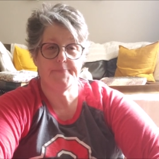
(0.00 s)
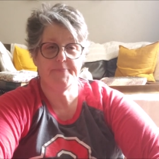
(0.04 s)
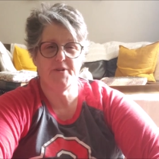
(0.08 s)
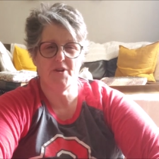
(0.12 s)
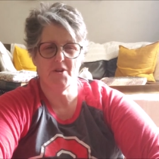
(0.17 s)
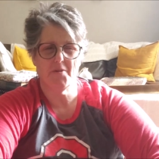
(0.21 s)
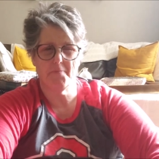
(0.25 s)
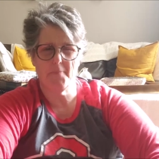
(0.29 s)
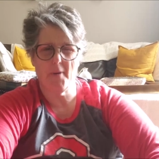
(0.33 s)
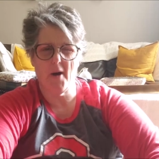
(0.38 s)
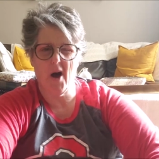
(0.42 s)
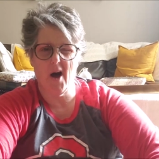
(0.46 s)

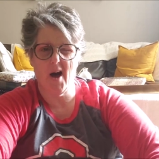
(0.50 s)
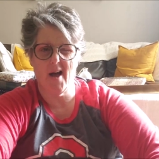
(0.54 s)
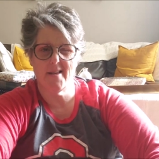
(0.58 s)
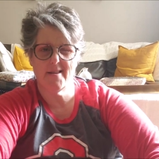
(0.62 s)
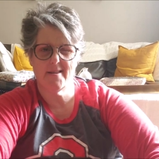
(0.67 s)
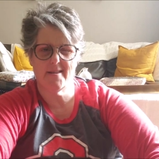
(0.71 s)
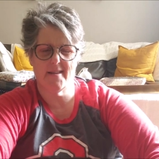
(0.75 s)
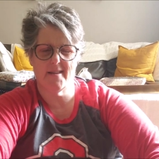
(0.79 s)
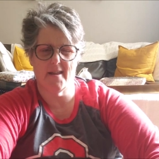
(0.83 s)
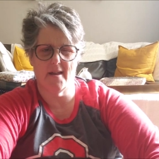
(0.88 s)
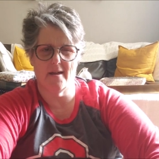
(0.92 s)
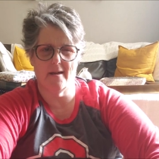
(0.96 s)
just pause
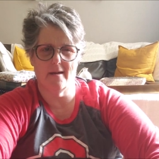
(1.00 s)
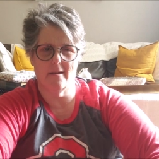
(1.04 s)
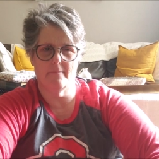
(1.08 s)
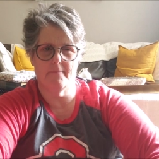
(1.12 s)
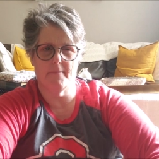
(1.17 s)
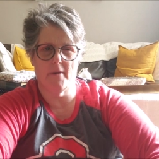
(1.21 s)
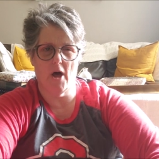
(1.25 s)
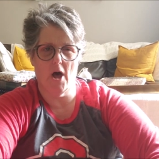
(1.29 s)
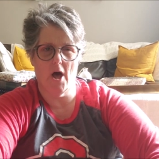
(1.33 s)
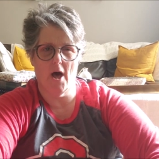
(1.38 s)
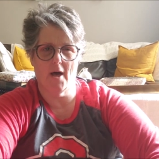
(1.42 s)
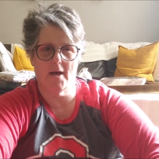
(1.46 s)
the
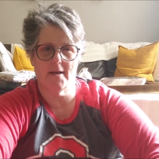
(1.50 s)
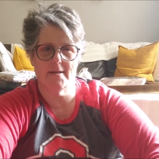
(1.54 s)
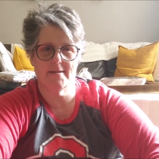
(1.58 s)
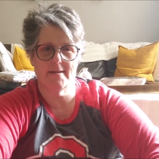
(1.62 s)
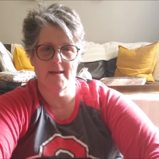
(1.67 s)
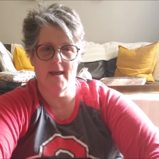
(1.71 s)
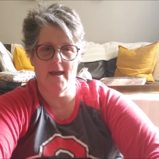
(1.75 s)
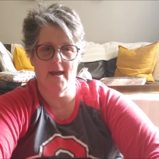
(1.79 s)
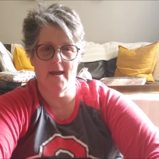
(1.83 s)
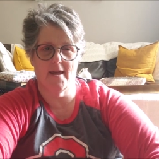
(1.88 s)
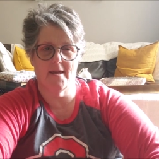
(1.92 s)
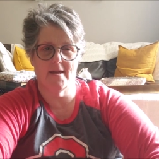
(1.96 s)
box
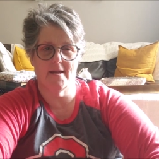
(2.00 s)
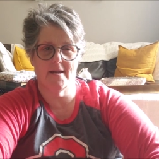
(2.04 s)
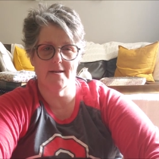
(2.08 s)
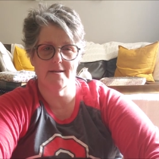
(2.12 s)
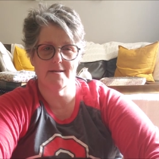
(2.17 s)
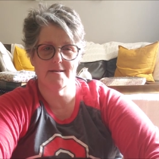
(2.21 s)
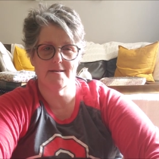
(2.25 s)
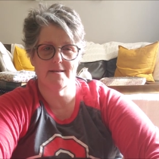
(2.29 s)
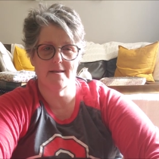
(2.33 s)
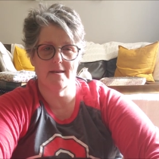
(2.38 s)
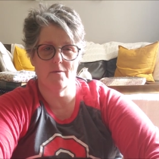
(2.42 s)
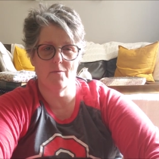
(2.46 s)
and
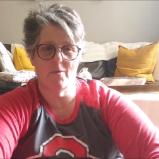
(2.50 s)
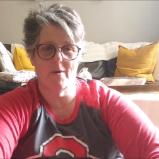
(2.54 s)
see